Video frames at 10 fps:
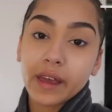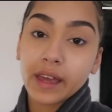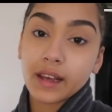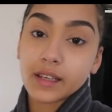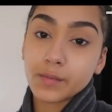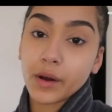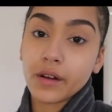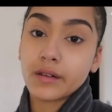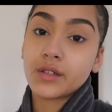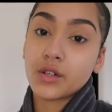being
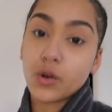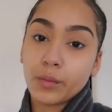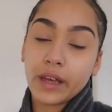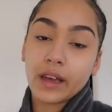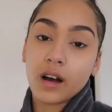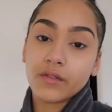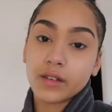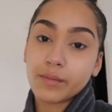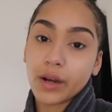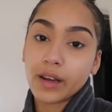exposed and not being
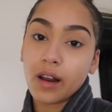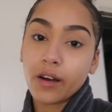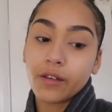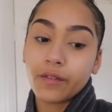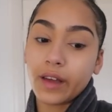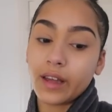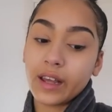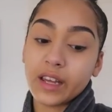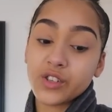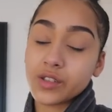covered by clothing
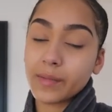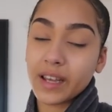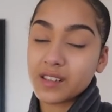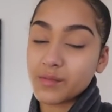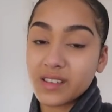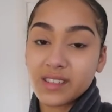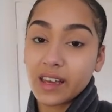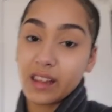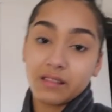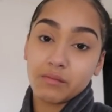it just makes my
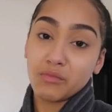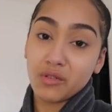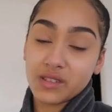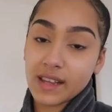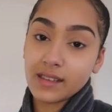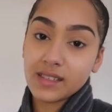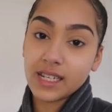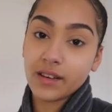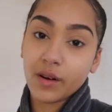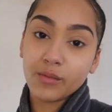skin more
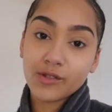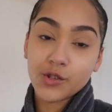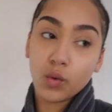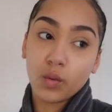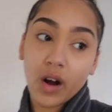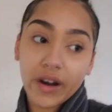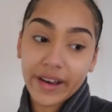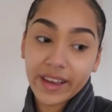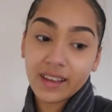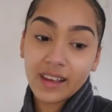sensitive I'm not sure
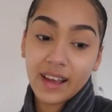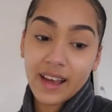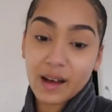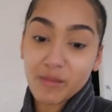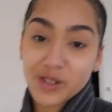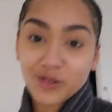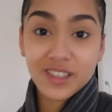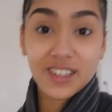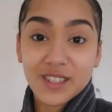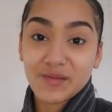why and my
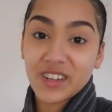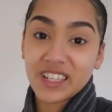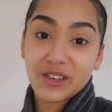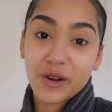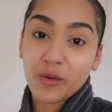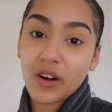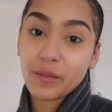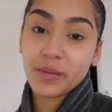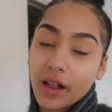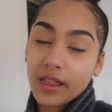doctor doesn't really know
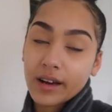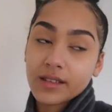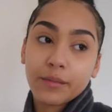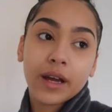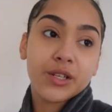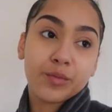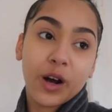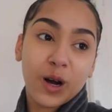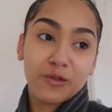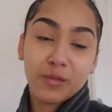why but that is a major
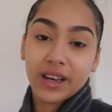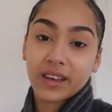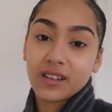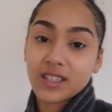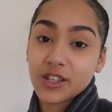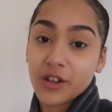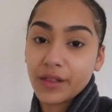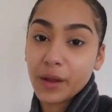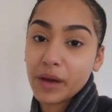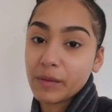part of my
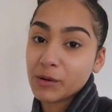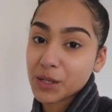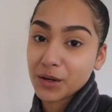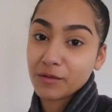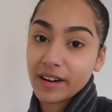condition that people don't